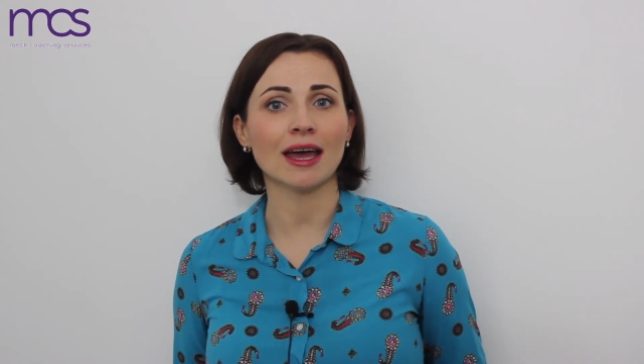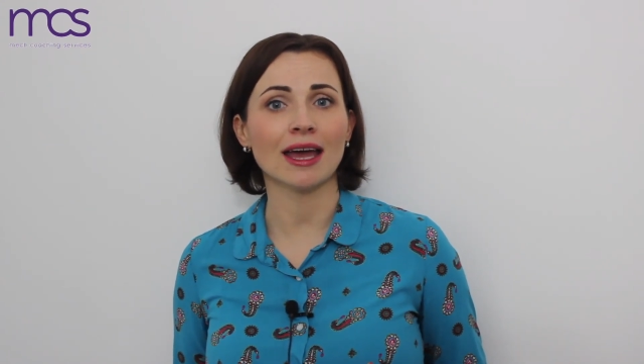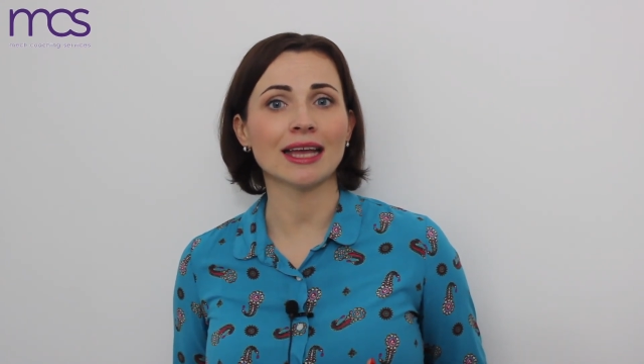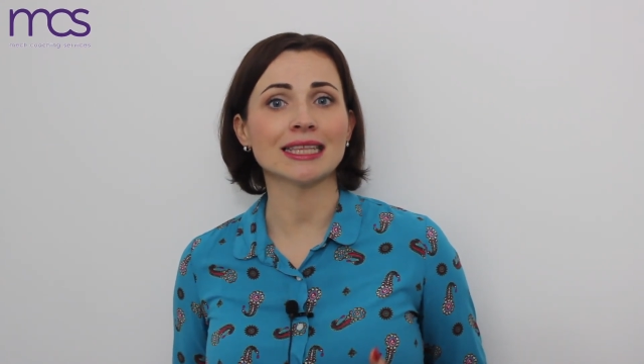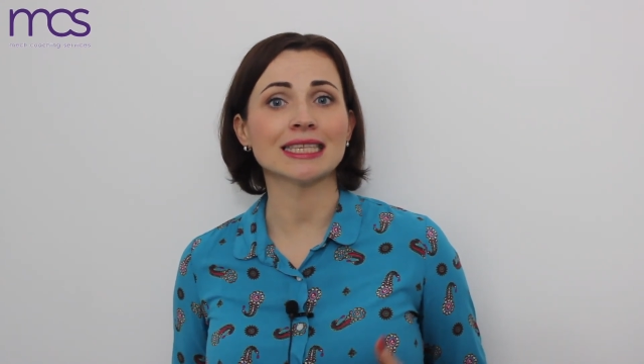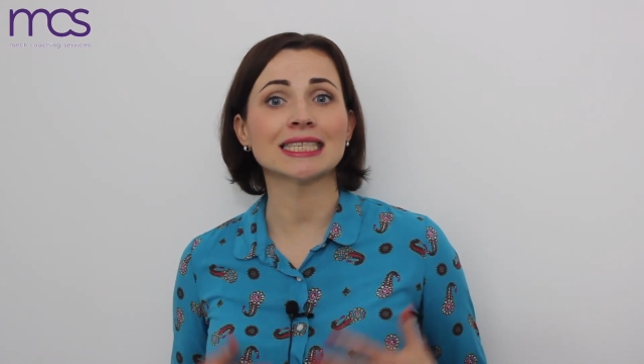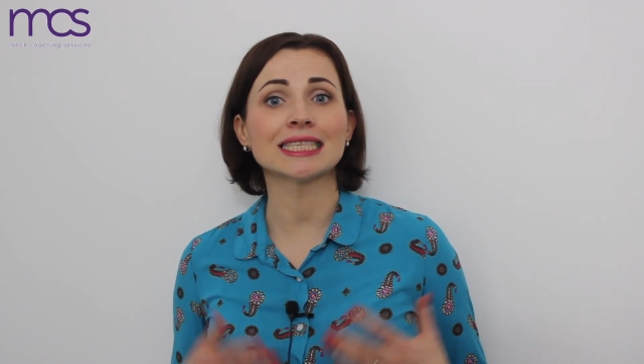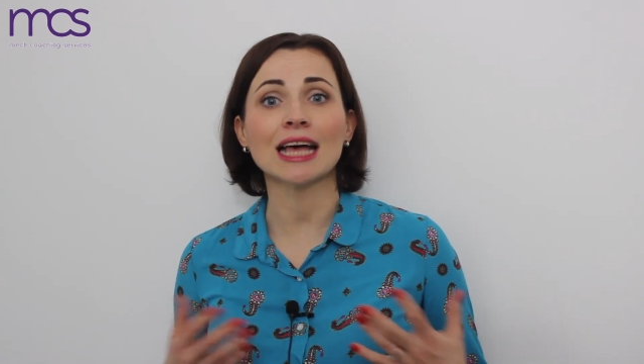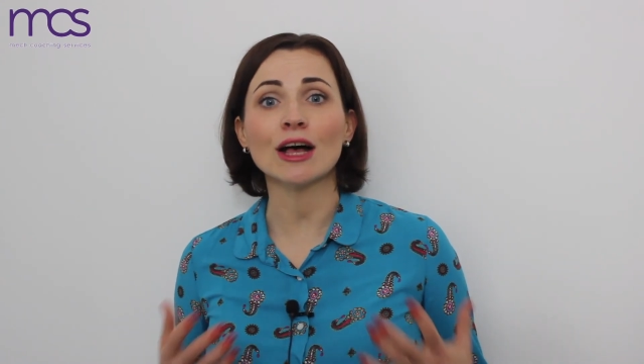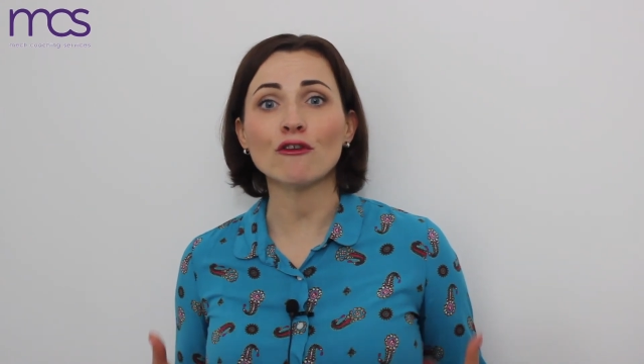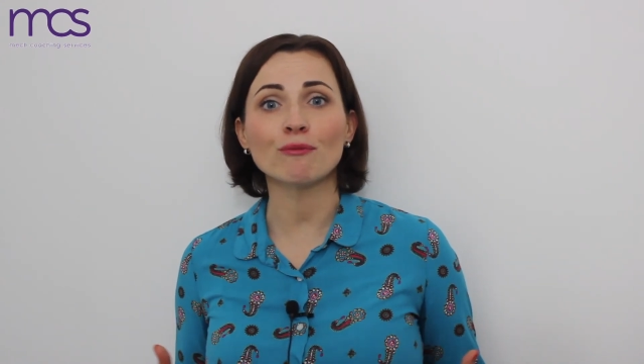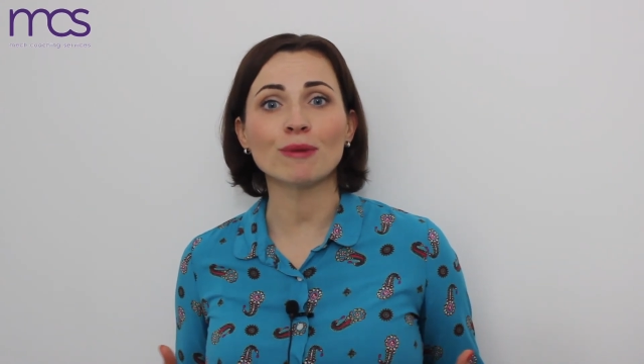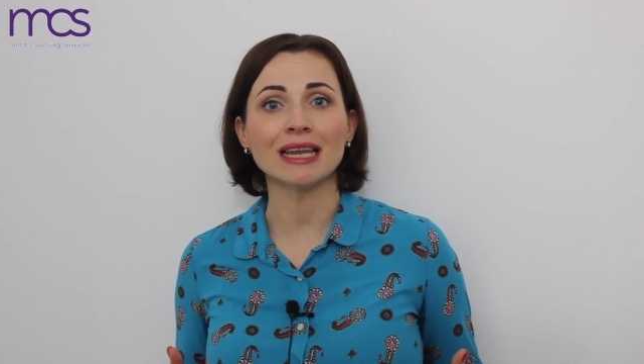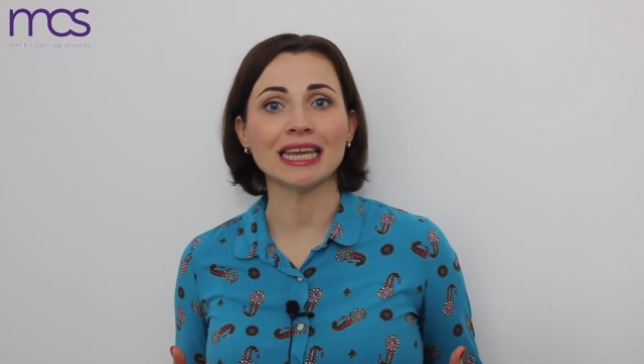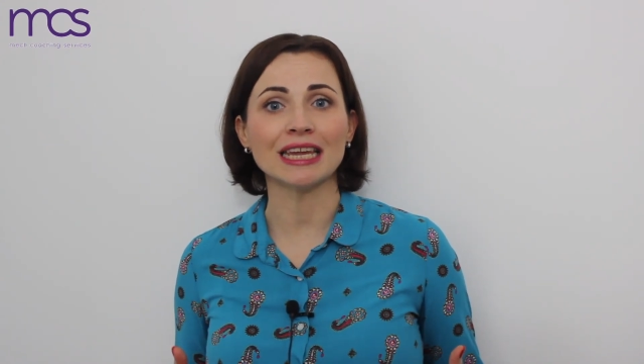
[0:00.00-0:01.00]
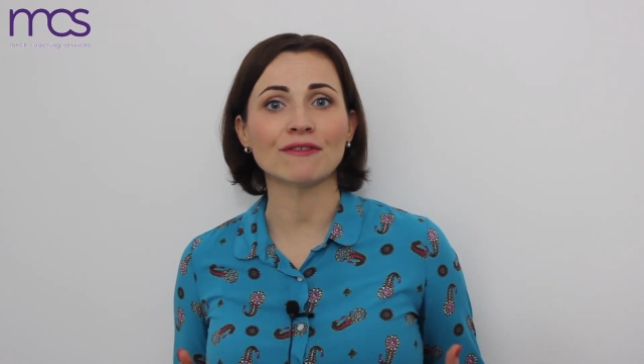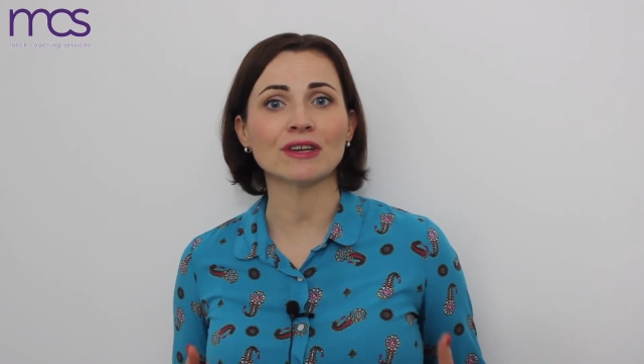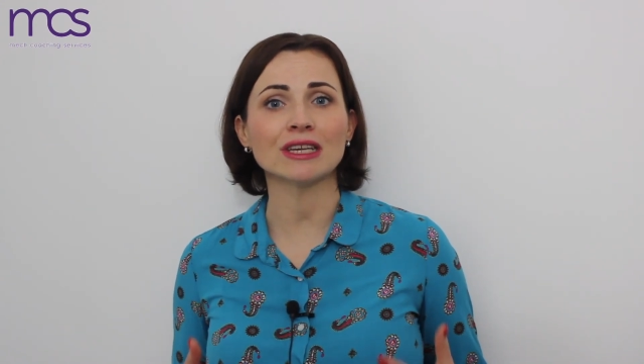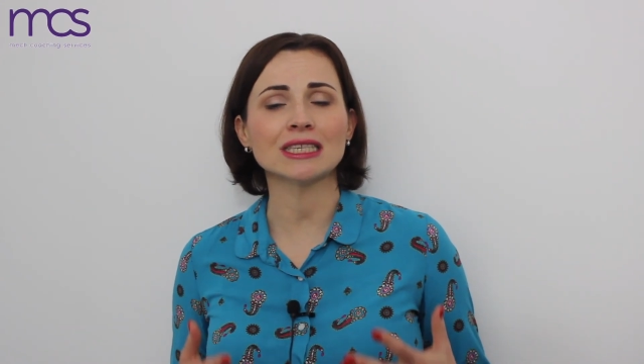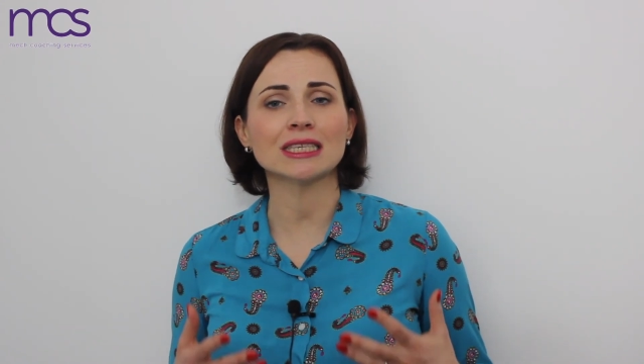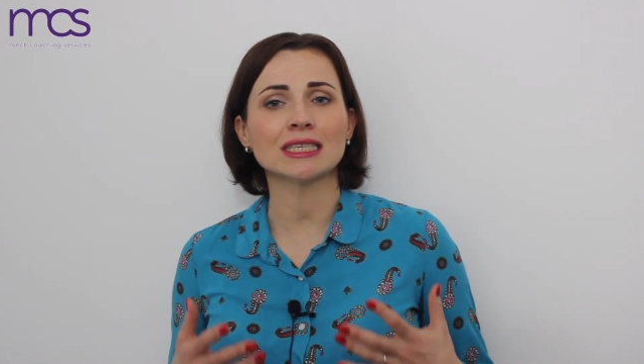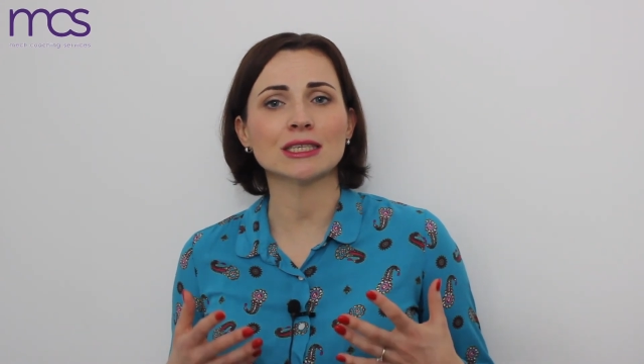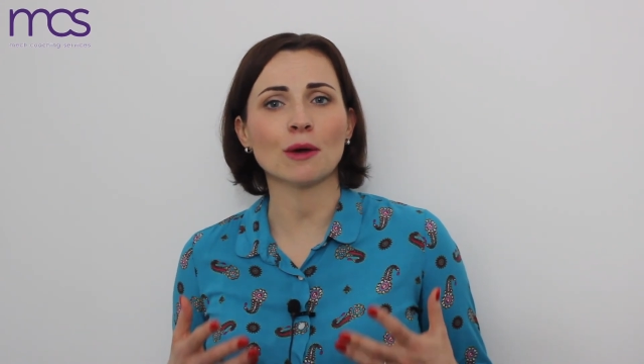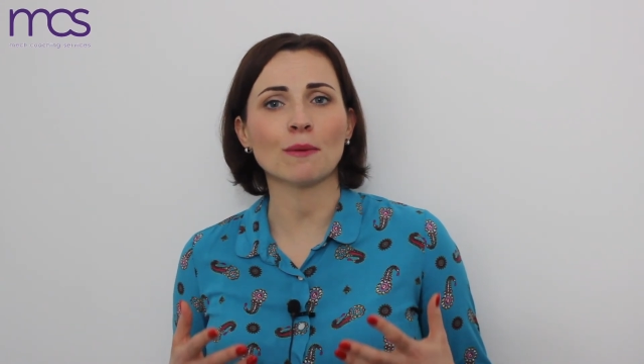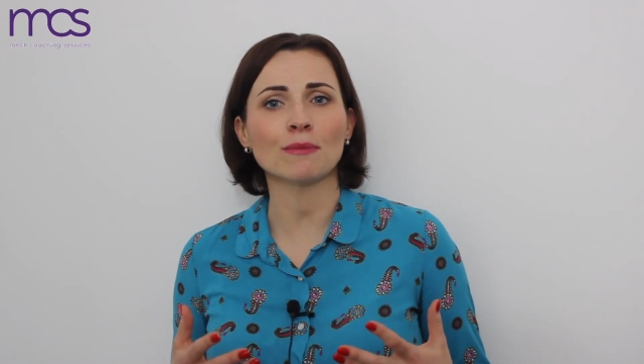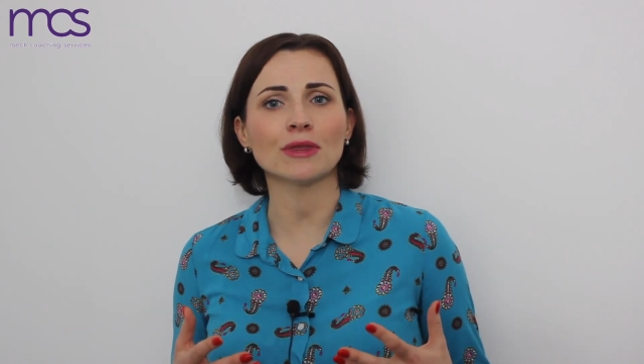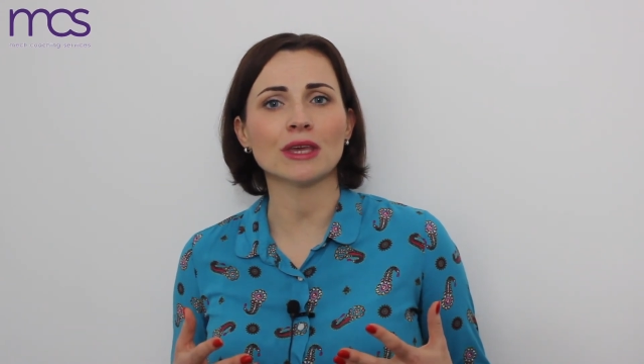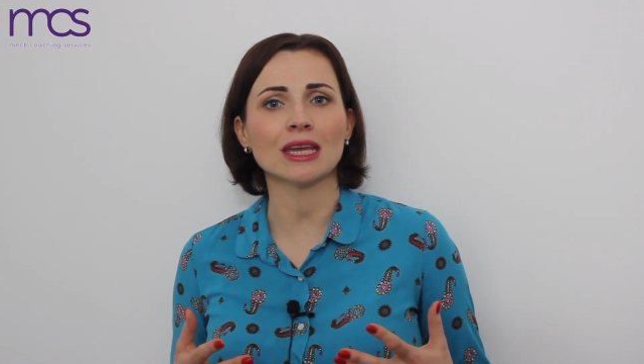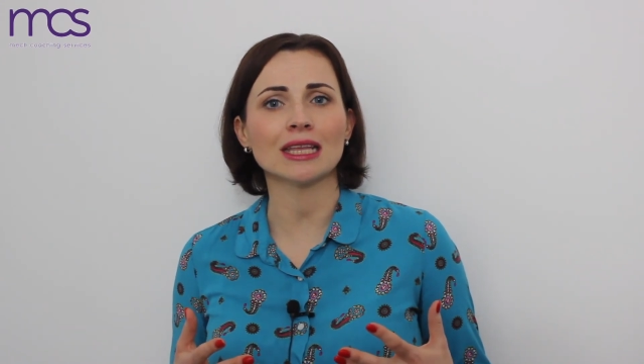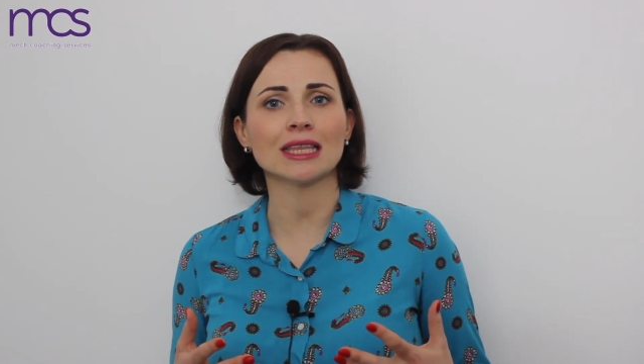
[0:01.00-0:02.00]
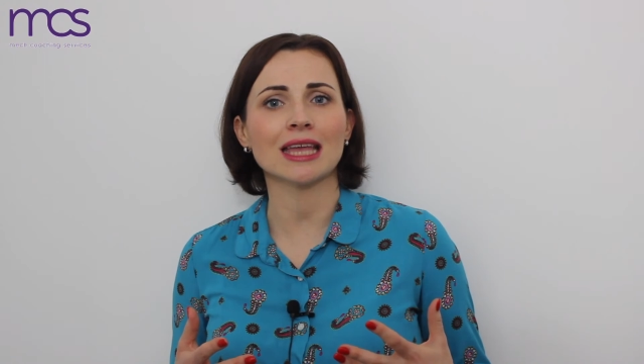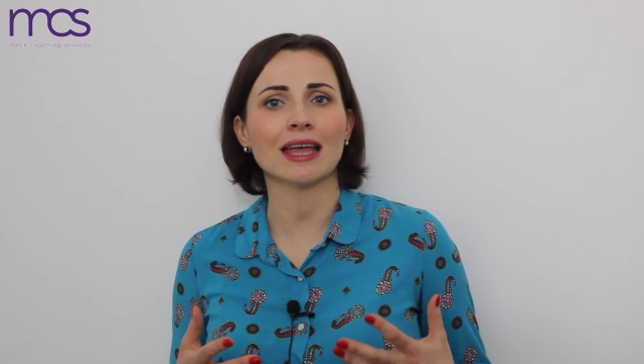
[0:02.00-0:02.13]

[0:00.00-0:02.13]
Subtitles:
and self-belief is something